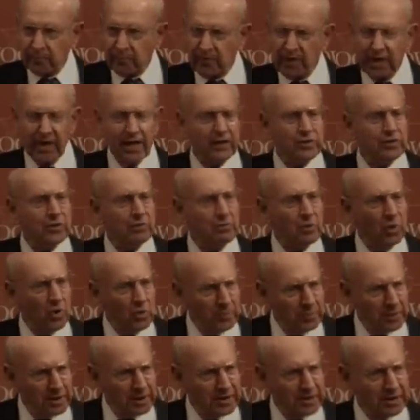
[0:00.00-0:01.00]
that at the
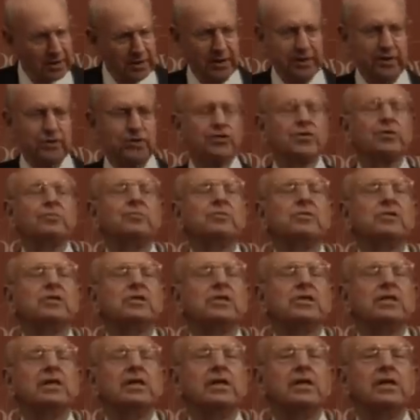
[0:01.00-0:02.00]
moment at least,
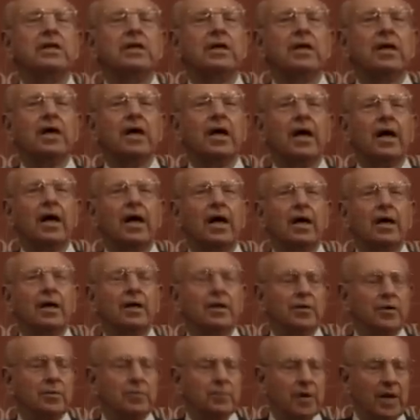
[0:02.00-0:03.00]

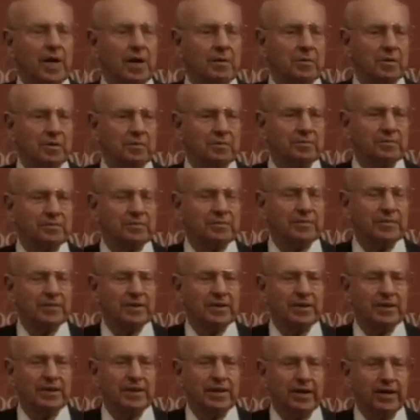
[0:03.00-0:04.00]
uh, the problem
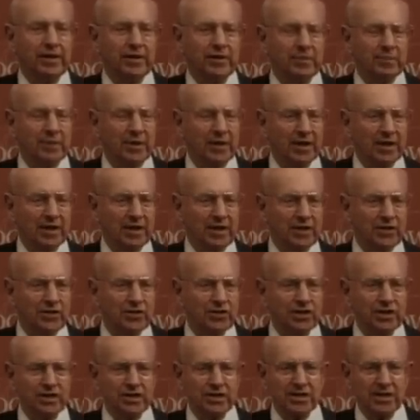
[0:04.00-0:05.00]
in the Middle
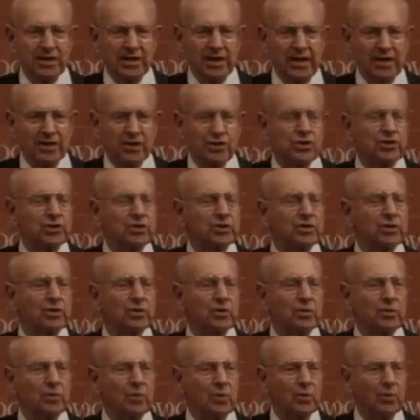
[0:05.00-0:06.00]
East is less
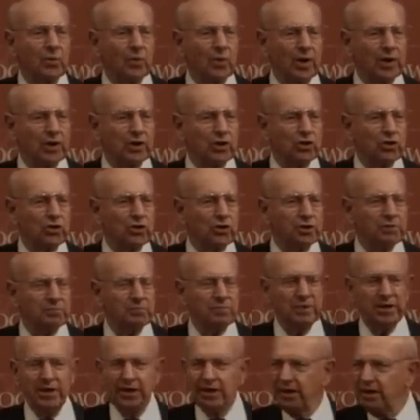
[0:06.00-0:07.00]
what could
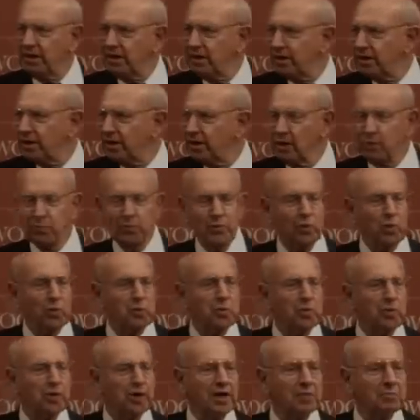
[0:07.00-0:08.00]
be an
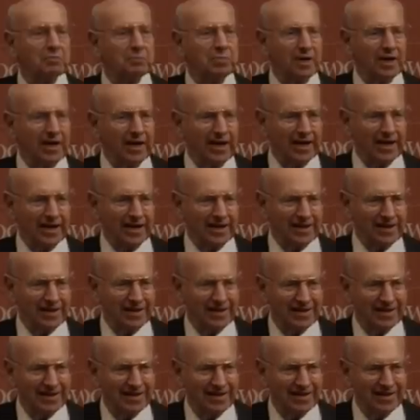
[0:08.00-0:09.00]
appropriate plan
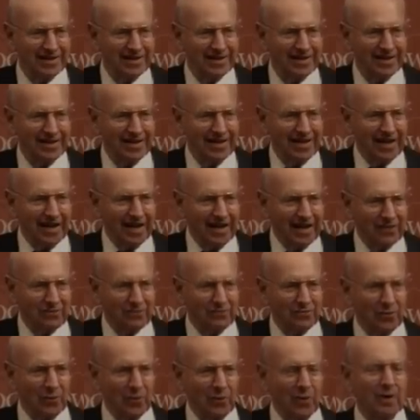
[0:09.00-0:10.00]
uh,
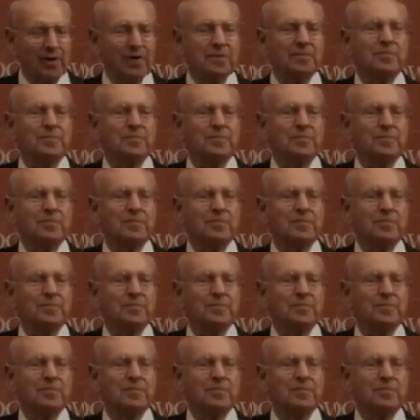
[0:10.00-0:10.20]
for